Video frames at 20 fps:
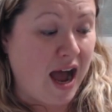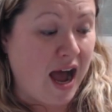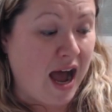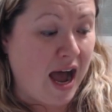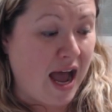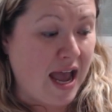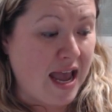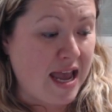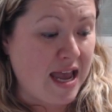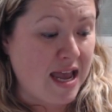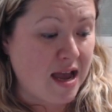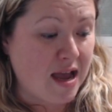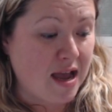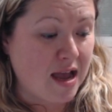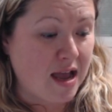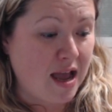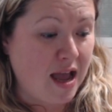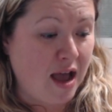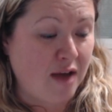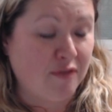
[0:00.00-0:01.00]
I
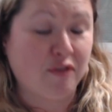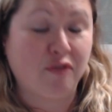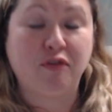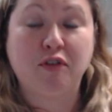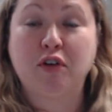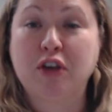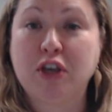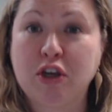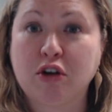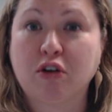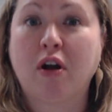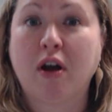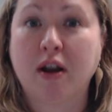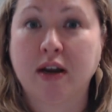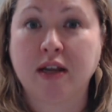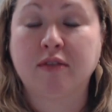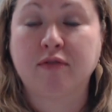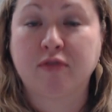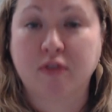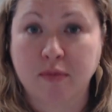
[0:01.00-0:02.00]
have a feeling you're
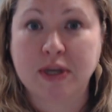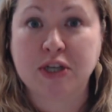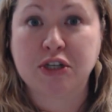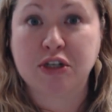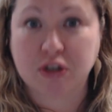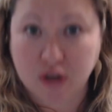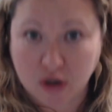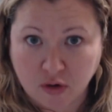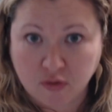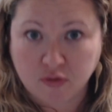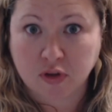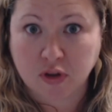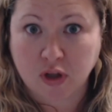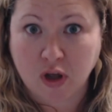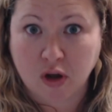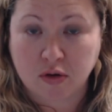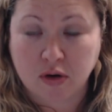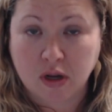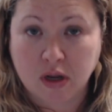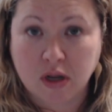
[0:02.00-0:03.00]
on information
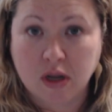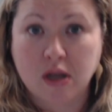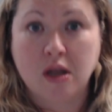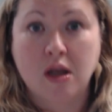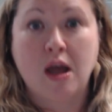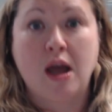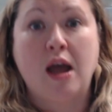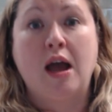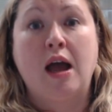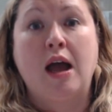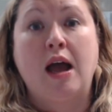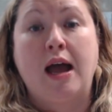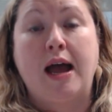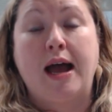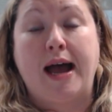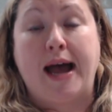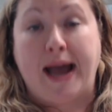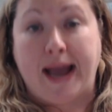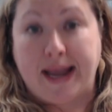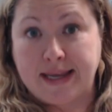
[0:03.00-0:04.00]
overload.
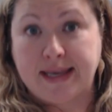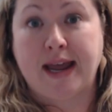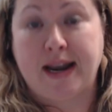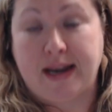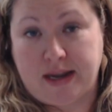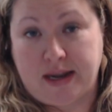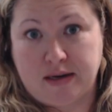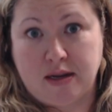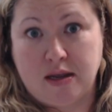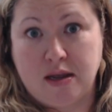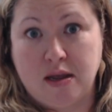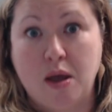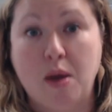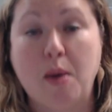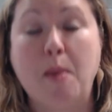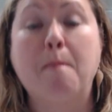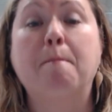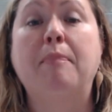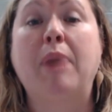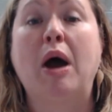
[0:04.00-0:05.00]
I get
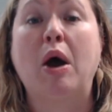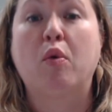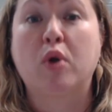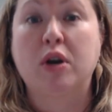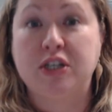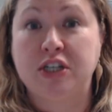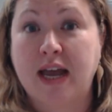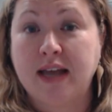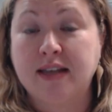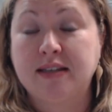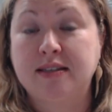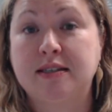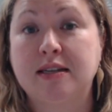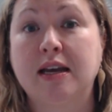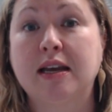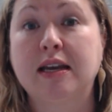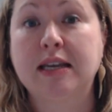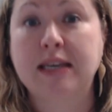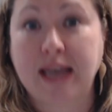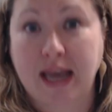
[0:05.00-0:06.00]
it, but we're just
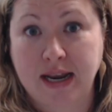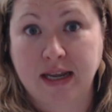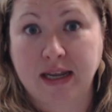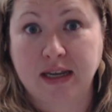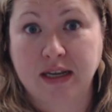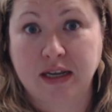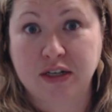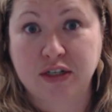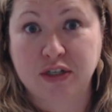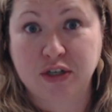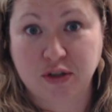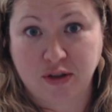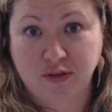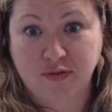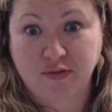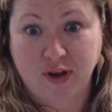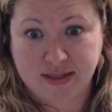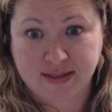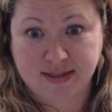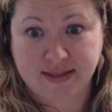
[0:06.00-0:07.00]
getting to the
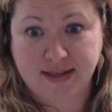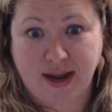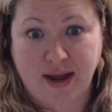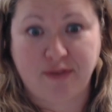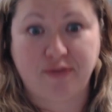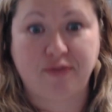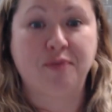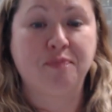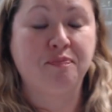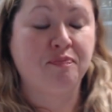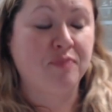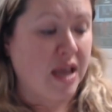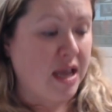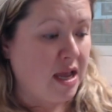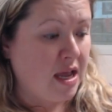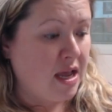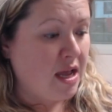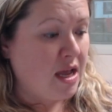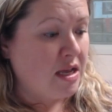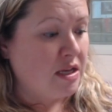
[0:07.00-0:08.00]
fun stuff.
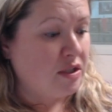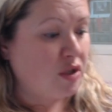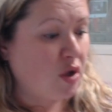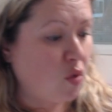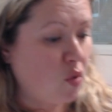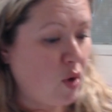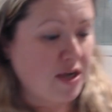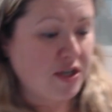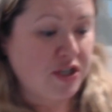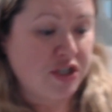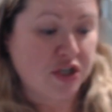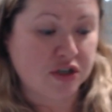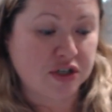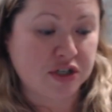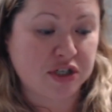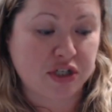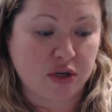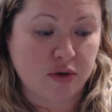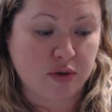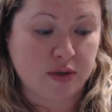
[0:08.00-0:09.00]
So once your
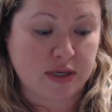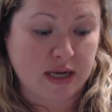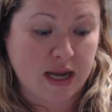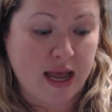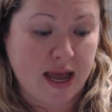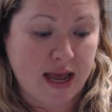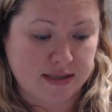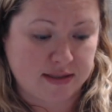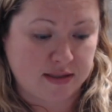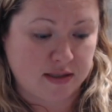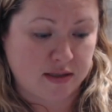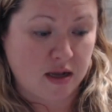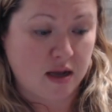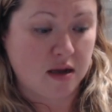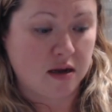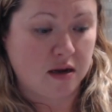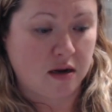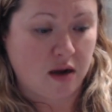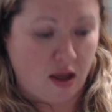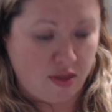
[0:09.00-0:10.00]
student has
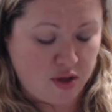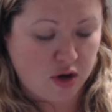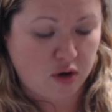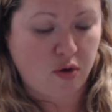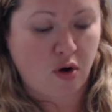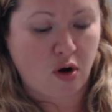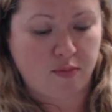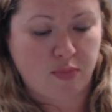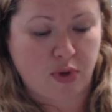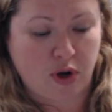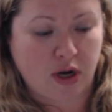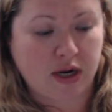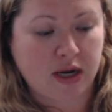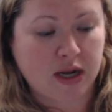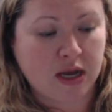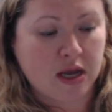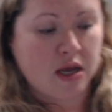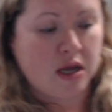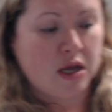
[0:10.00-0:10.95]
gotten their Chromebook,